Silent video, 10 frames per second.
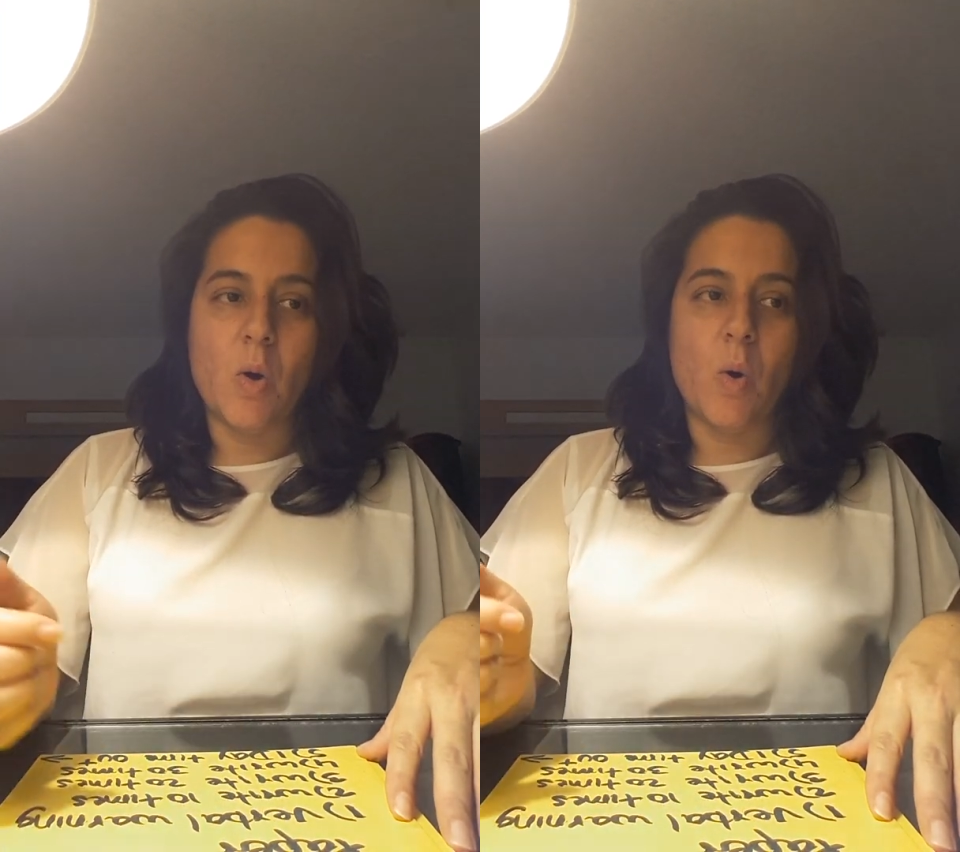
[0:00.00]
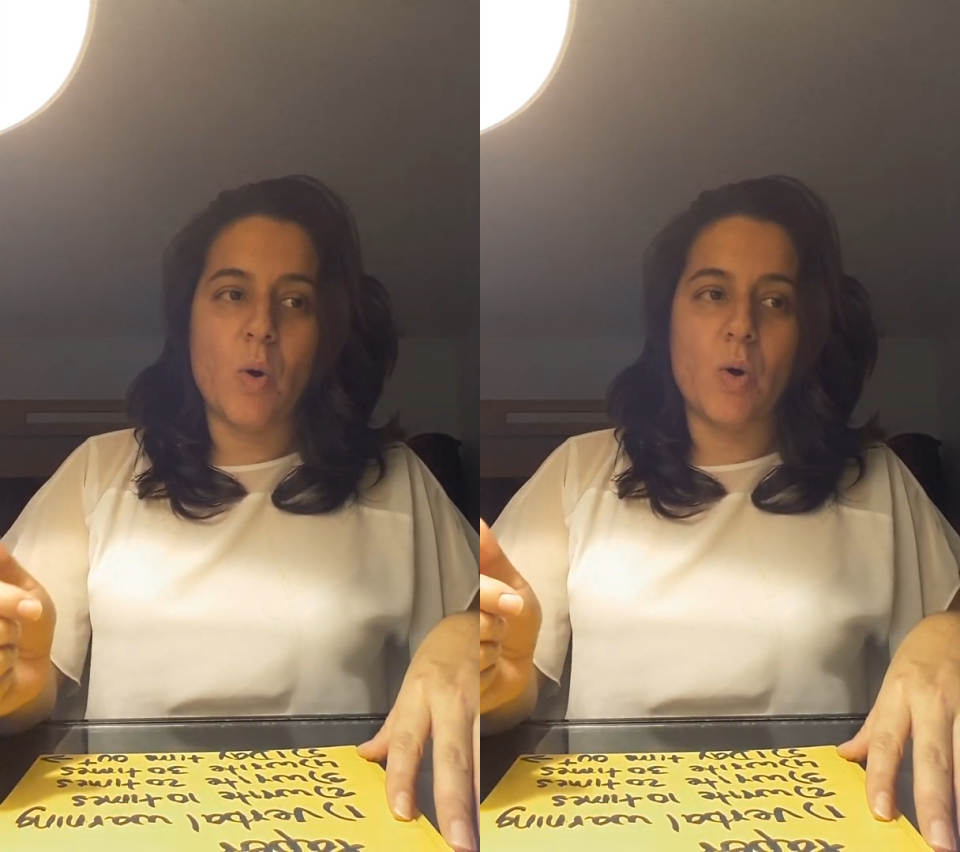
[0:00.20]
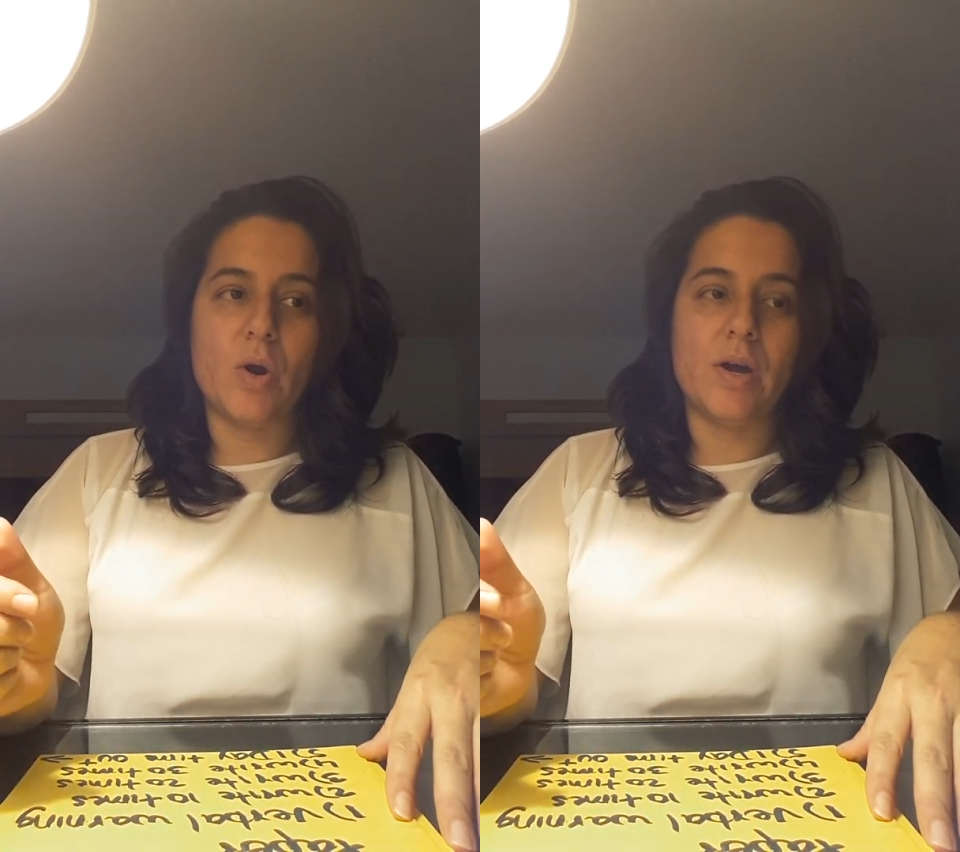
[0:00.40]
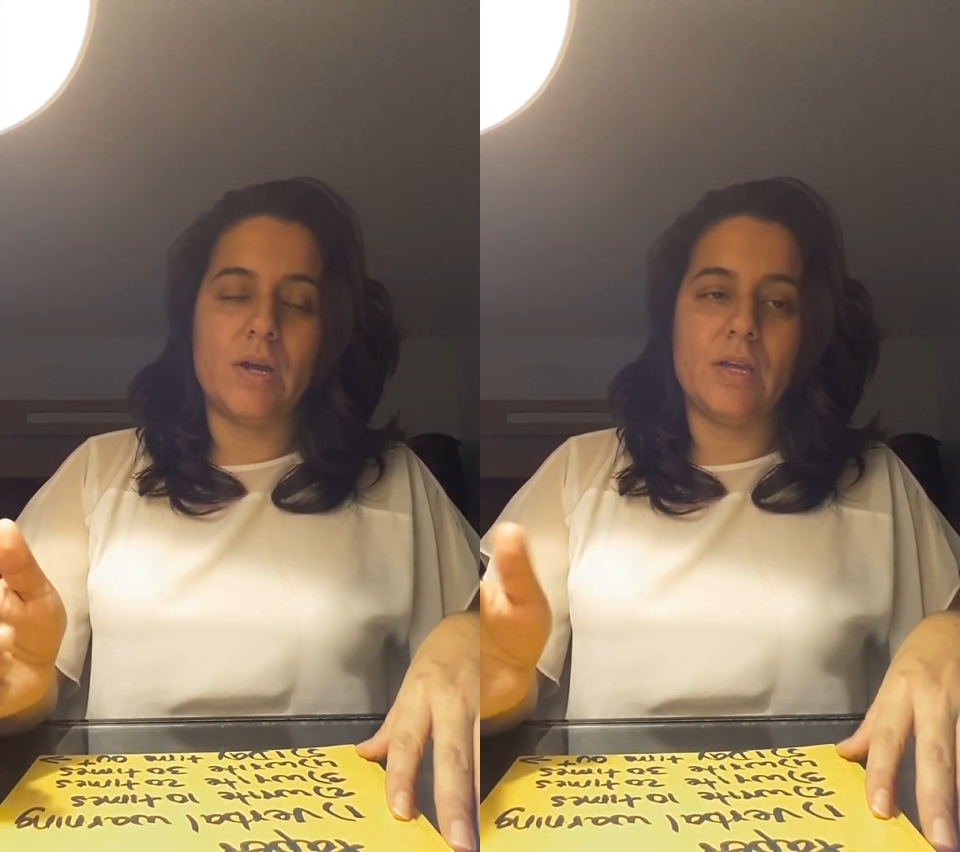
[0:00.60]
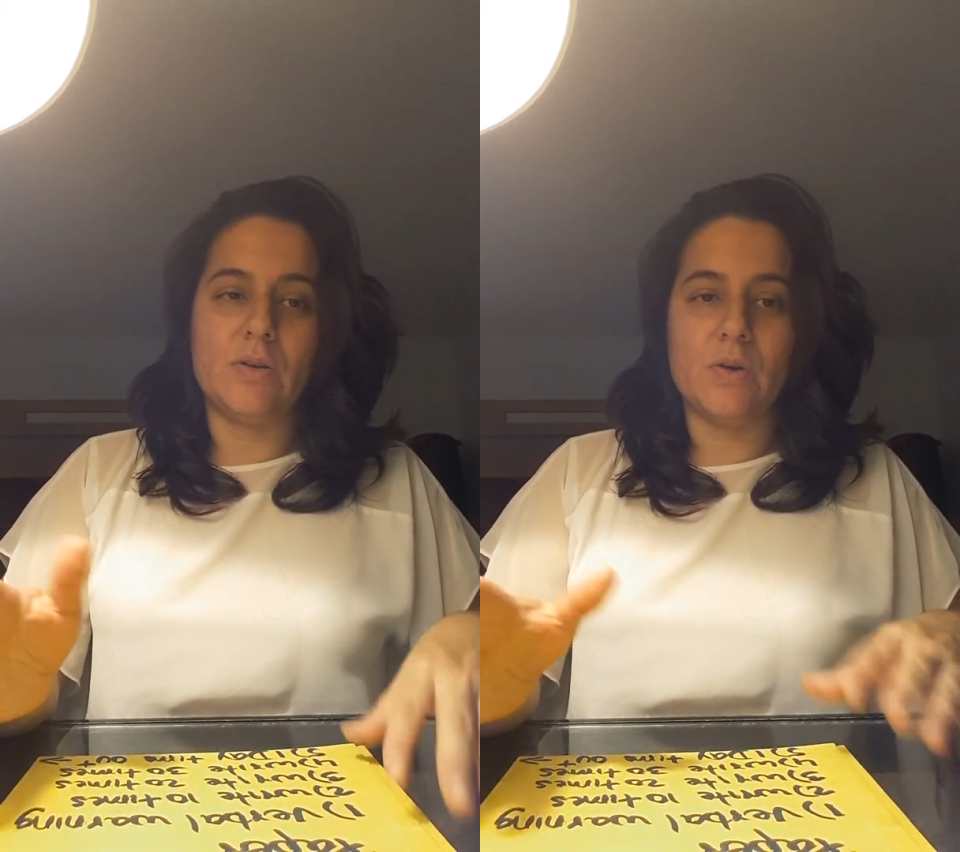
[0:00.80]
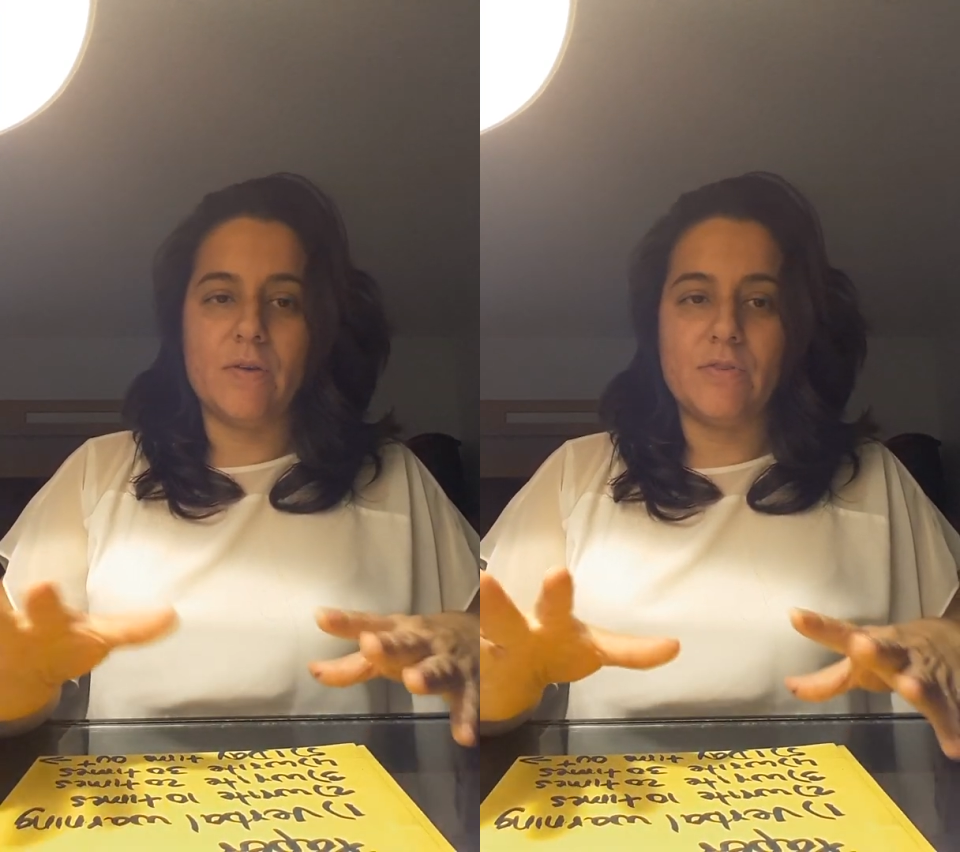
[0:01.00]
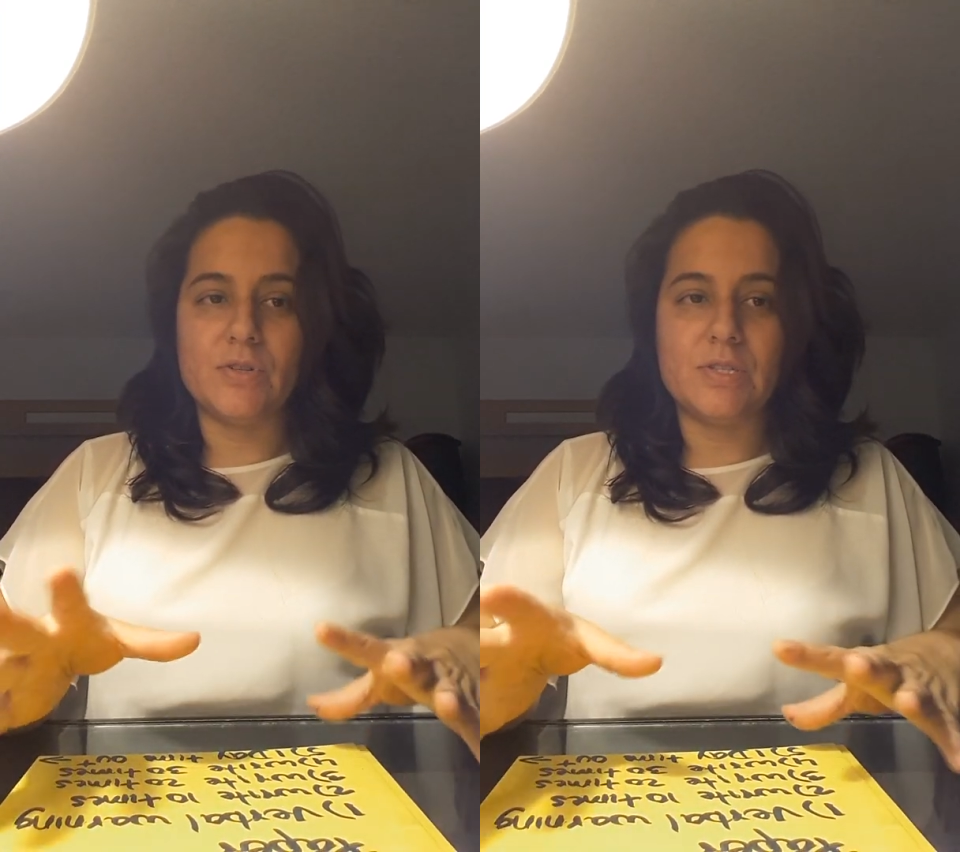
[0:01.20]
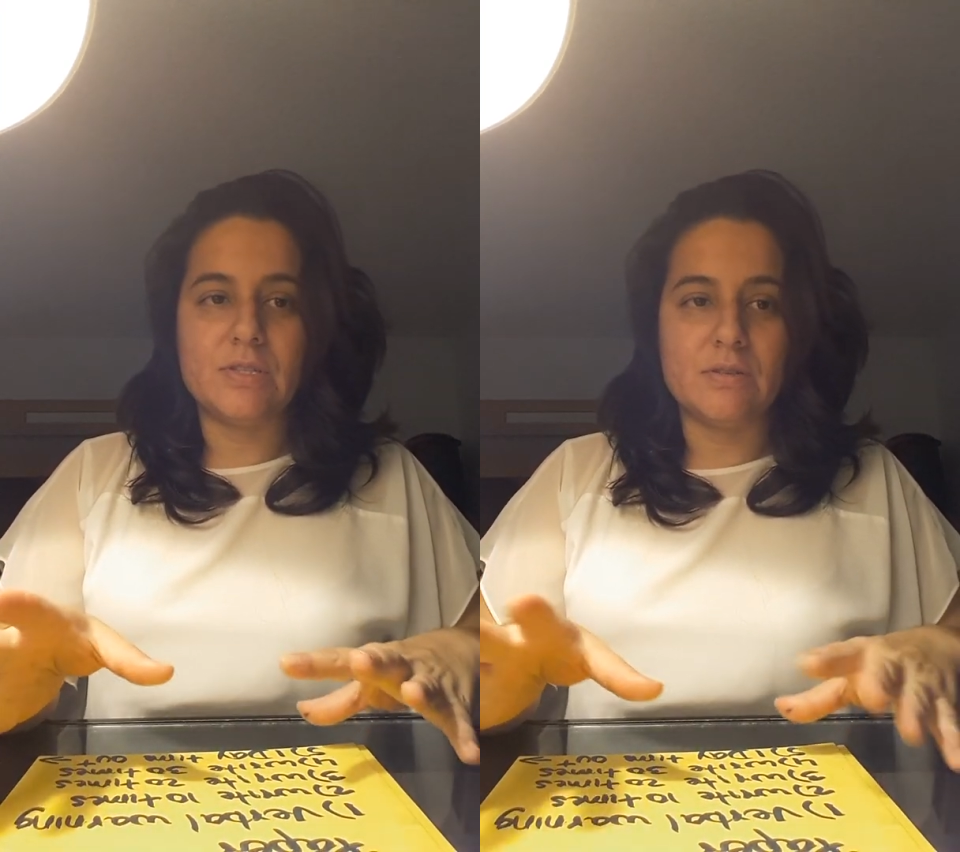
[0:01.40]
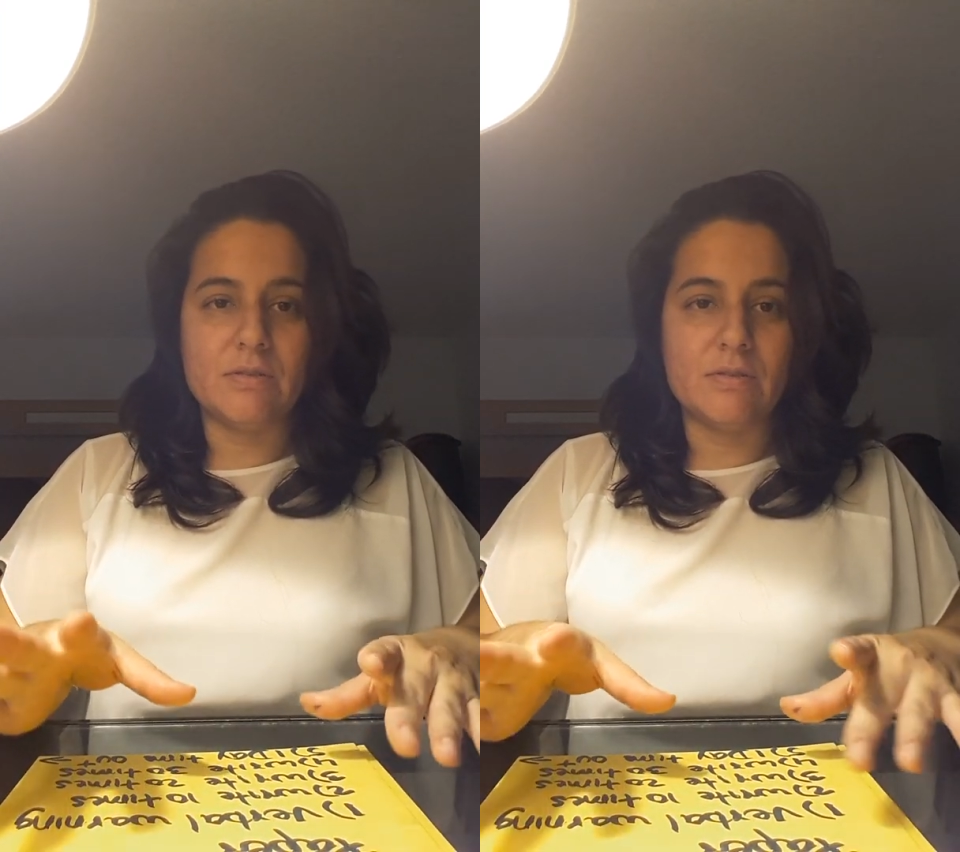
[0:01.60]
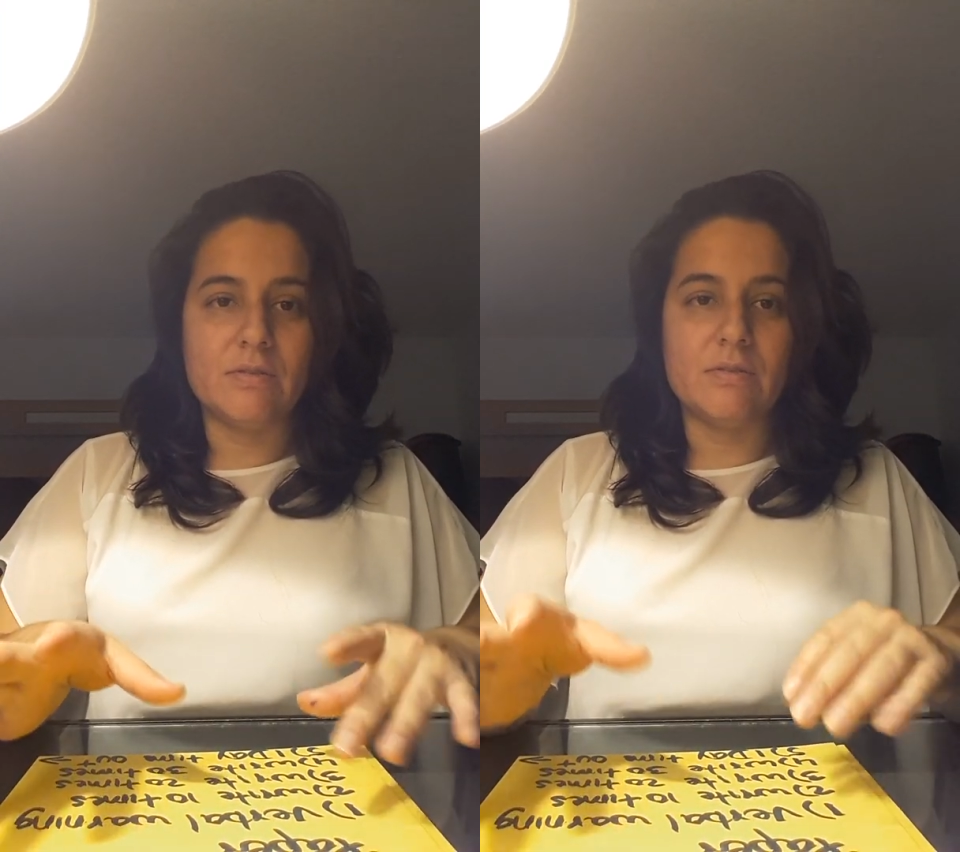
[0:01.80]
or if they're
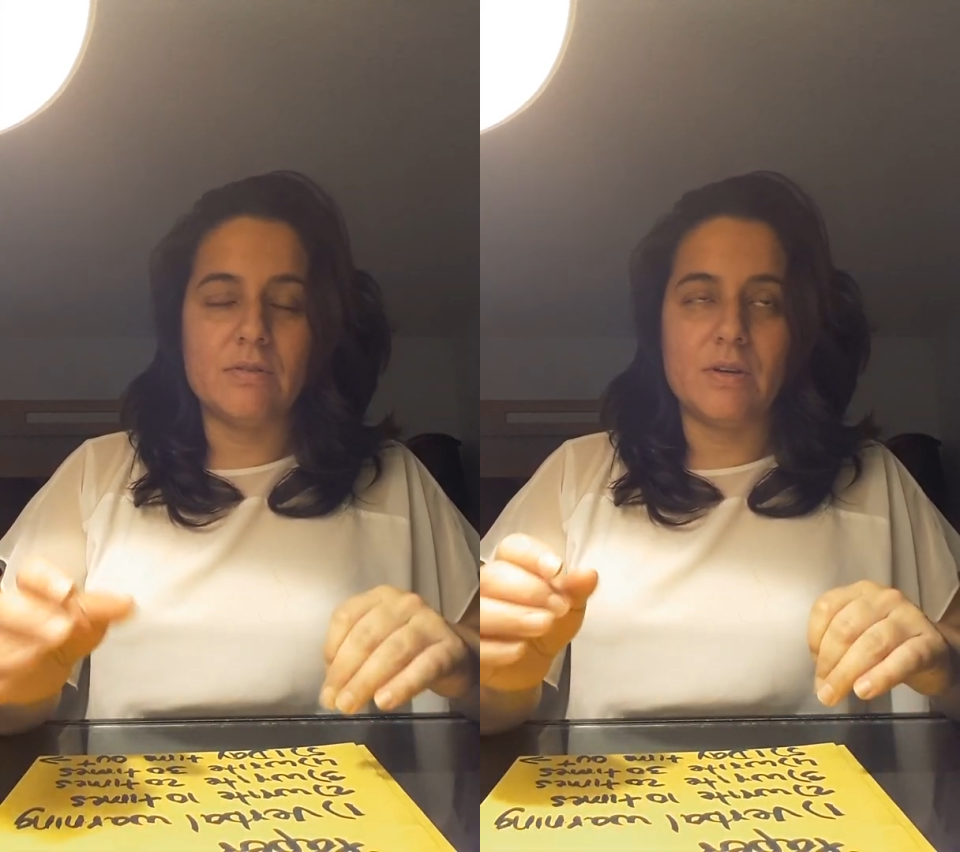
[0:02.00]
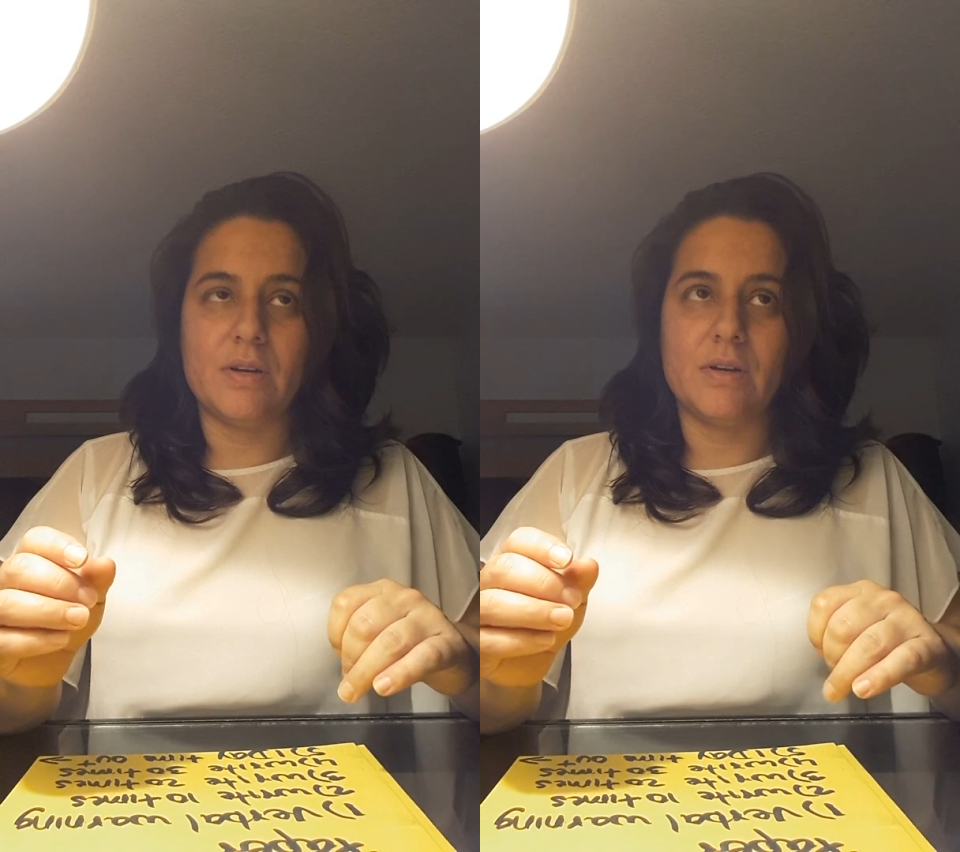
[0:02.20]
still